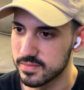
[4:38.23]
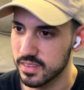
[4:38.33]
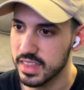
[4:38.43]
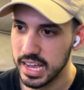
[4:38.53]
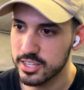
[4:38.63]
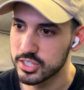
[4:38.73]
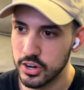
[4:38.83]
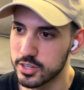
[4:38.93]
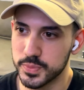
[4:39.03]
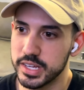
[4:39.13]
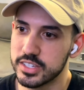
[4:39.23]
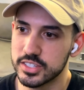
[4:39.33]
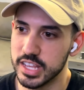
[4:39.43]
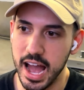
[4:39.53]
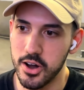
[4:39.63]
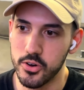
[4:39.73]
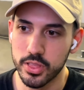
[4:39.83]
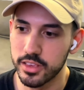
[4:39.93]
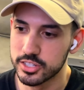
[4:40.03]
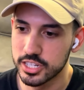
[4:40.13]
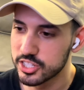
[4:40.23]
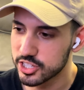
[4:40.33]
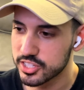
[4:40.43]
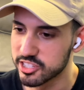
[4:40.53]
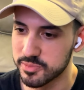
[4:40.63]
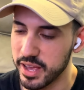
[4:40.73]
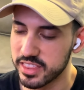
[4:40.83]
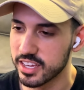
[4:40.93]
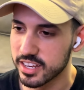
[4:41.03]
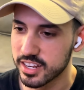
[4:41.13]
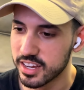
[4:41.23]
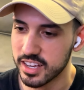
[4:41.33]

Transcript: That concerns me because now Shinji's suspended.